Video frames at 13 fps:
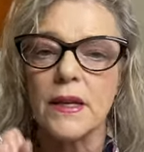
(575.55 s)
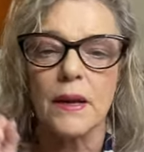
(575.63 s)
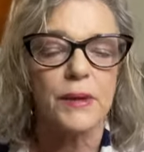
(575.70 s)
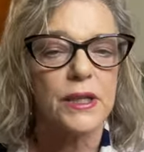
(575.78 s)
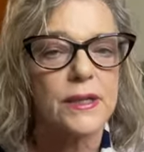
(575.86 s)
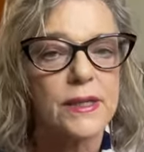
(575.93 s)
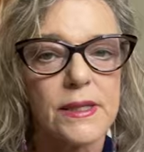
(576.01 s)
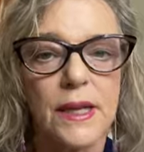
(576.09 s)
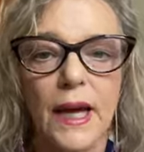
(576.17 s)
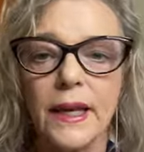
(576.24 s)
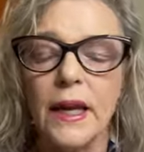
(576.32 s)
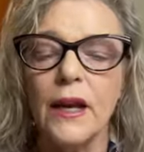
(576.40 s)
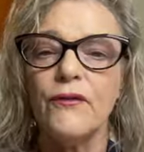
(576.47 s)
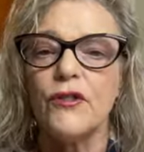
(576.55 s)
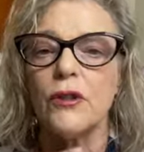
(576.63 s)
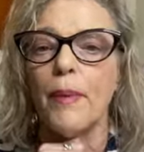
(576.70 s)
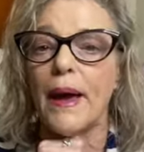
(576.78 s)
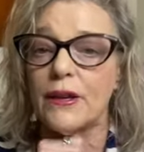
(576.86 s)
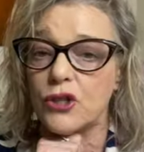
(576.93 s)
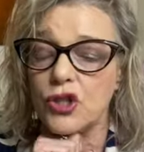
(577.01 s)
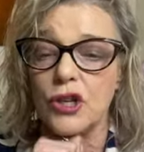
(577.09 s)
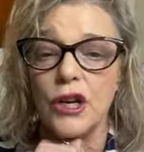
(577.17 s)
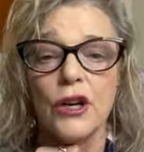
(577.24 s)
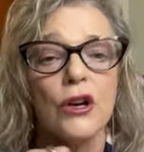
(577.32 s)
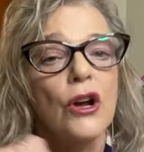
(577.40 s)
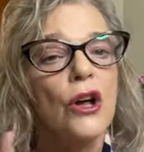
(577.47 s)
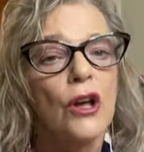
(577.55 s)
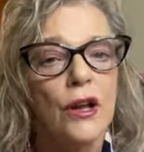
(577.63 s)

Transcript: I've been studying for the past year.